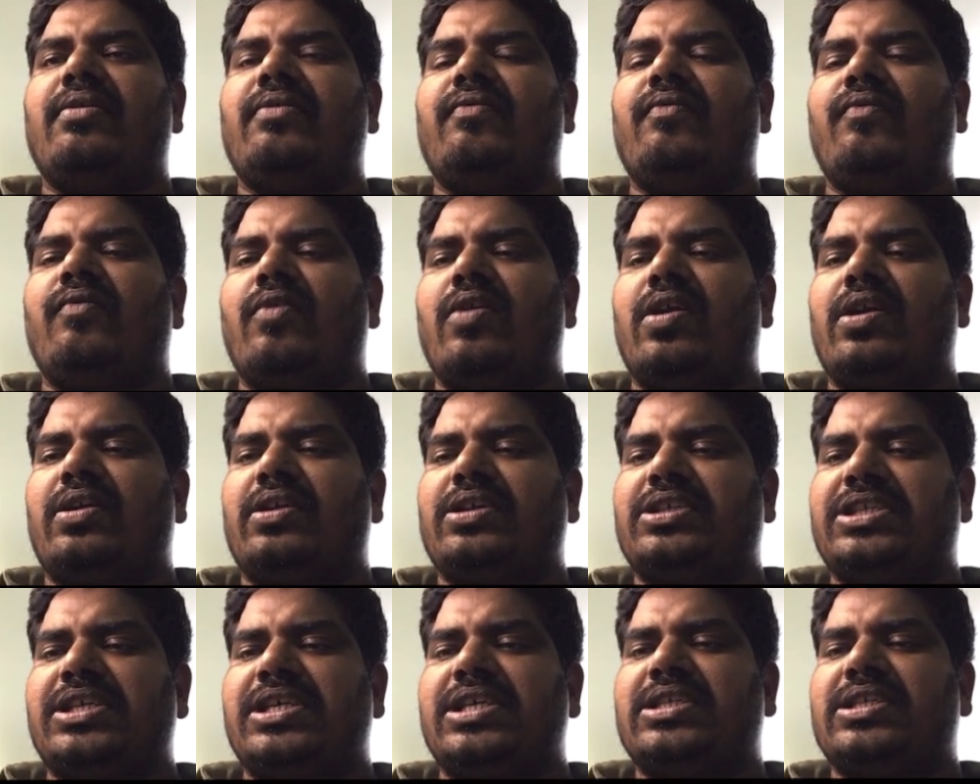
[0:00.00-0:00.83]

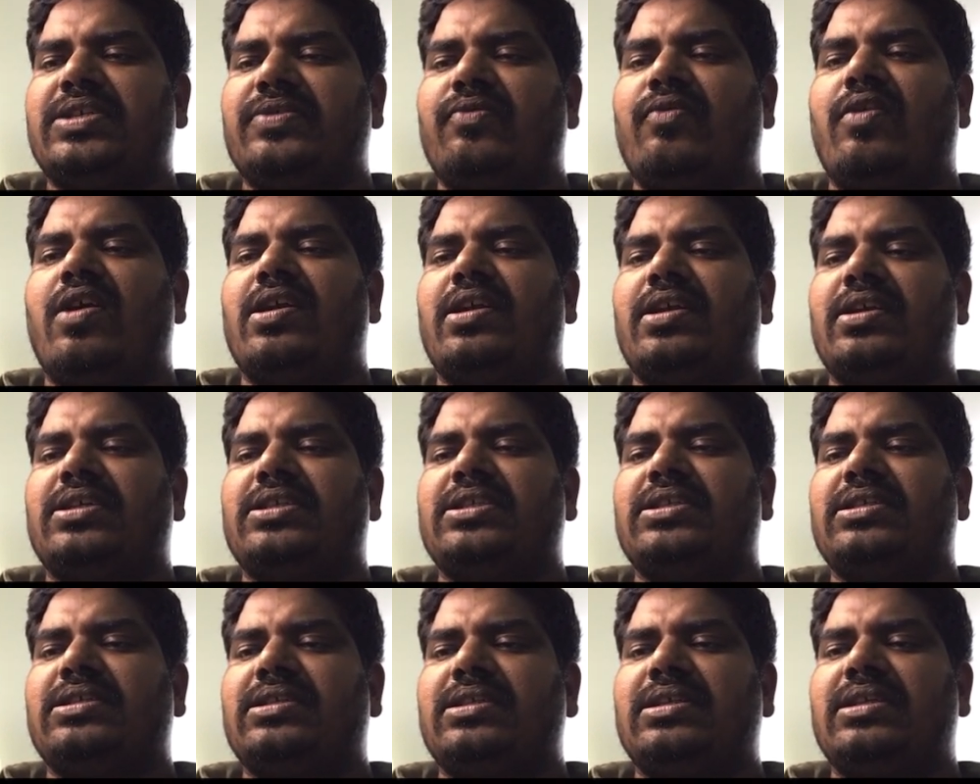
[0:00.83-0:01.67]

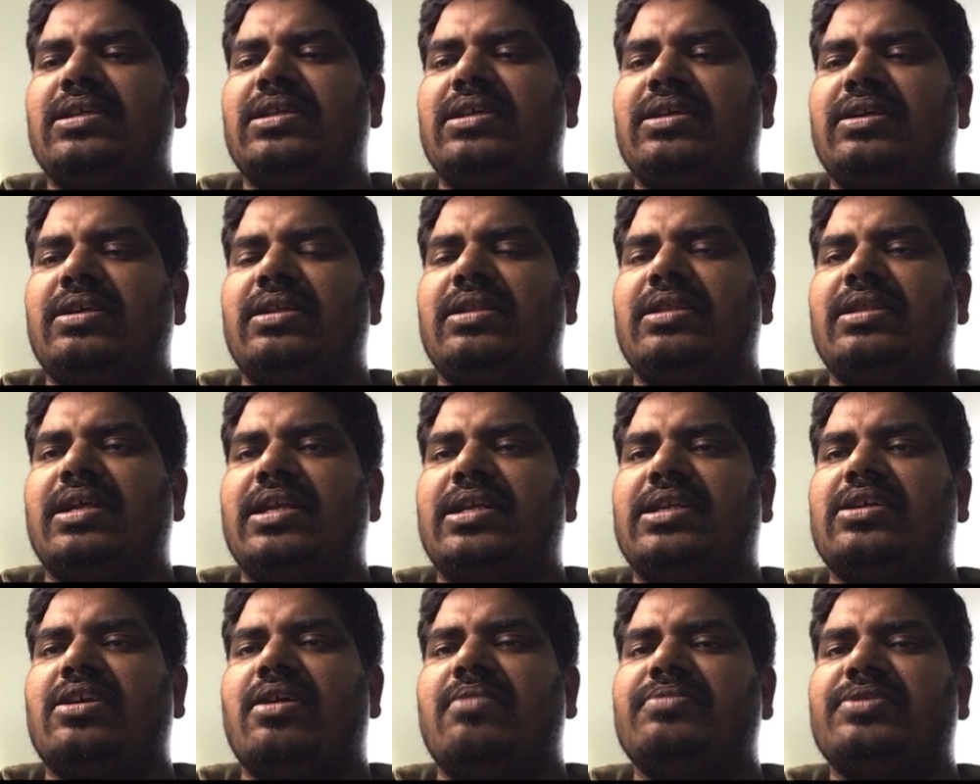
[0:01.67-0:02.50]
waters
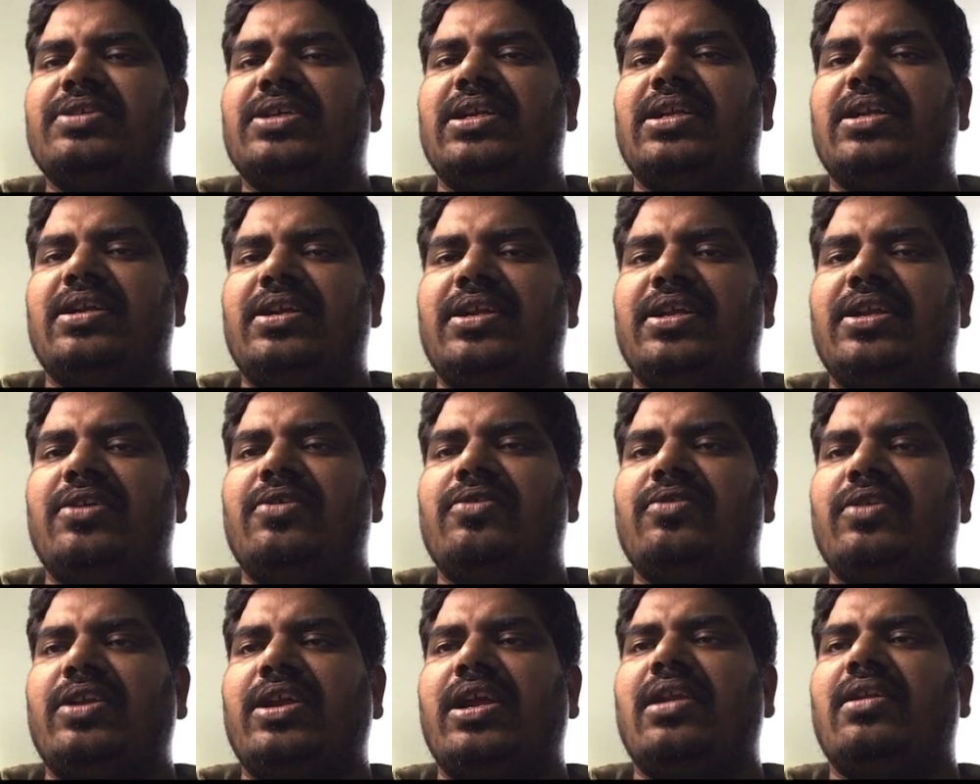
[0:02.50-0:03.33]
that comes under
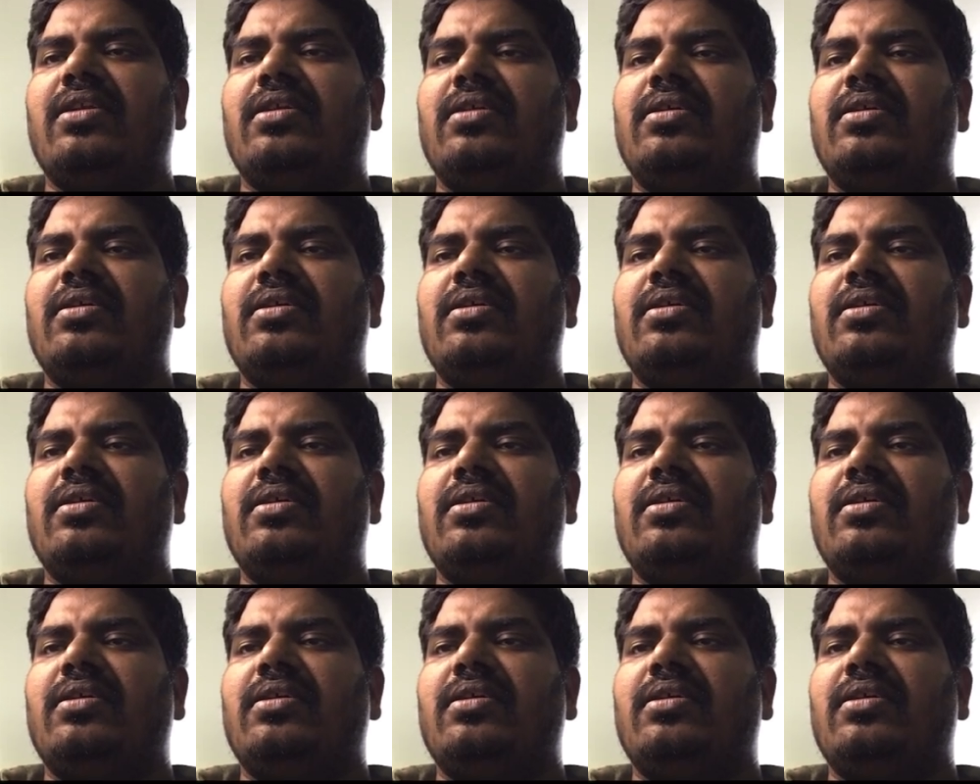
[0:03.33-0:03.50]
territorial